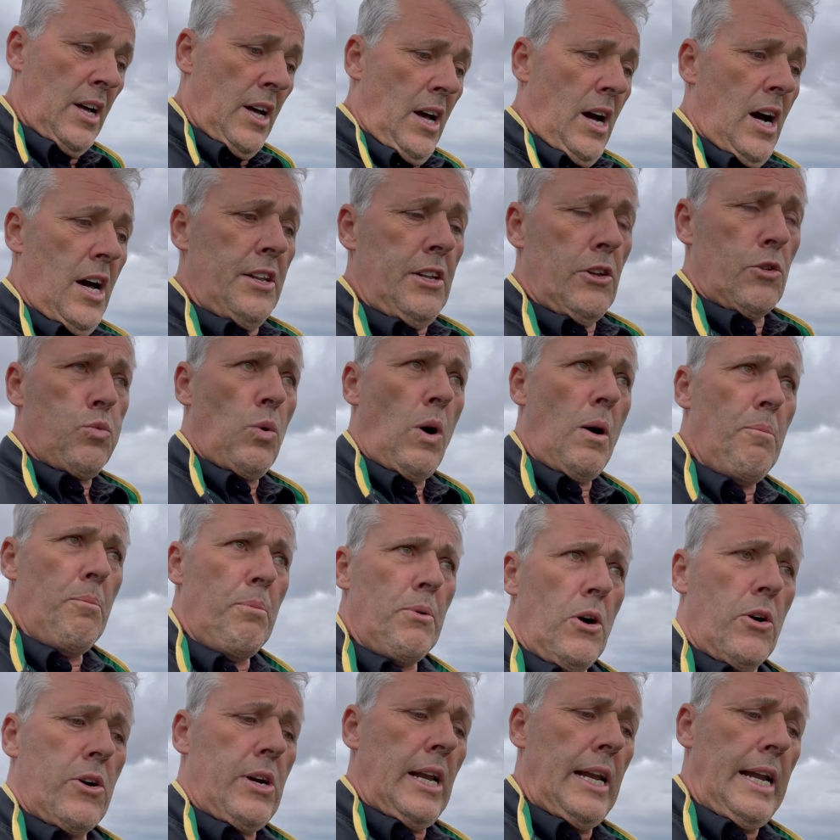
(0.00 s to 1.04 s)
And there's one
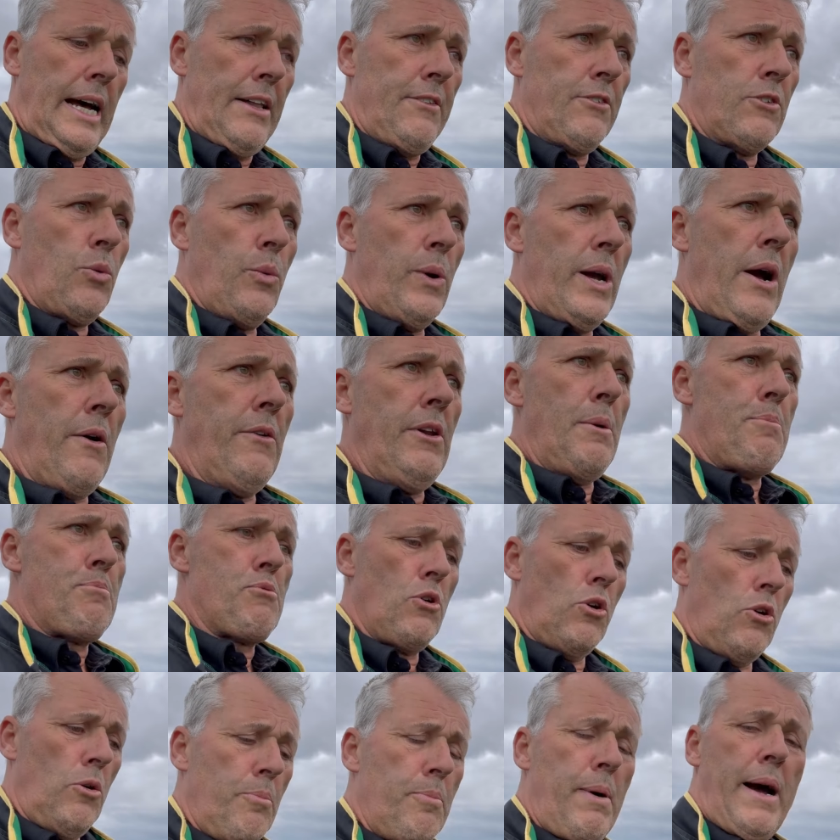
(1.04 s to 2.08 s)
block of land we only
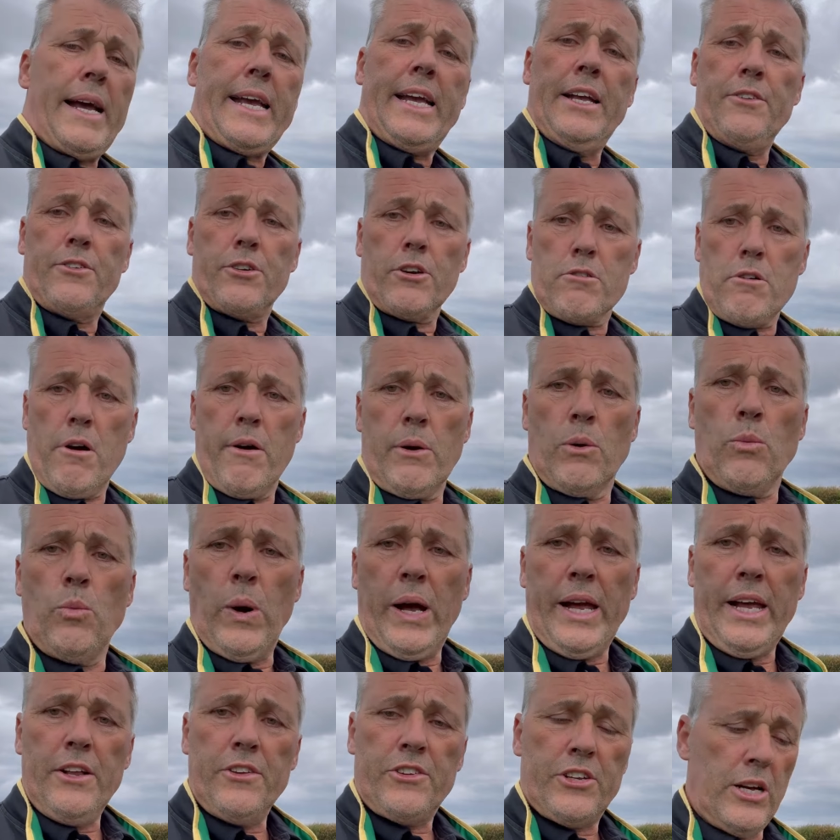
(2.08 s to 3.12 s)
brought back into growing
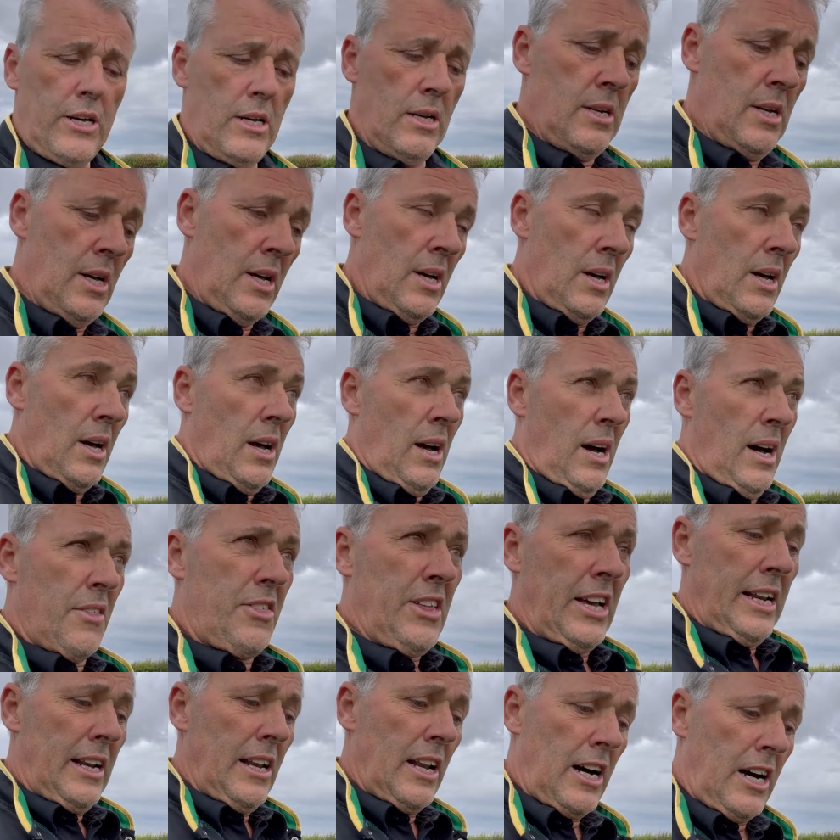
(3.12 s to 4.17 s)
wheat, I
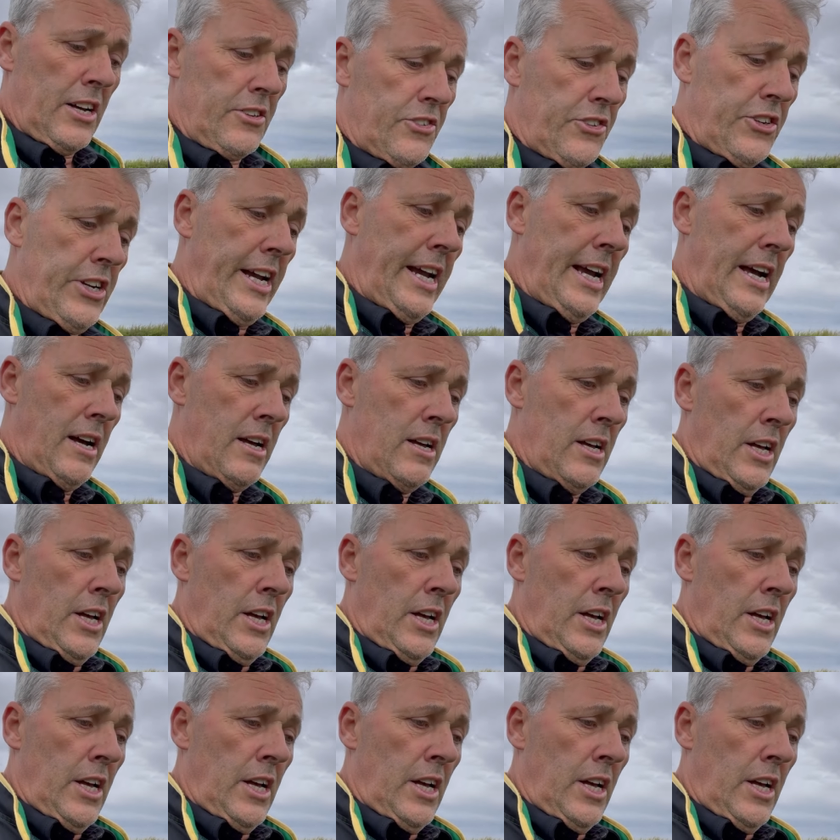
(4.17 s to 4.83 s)
think last year.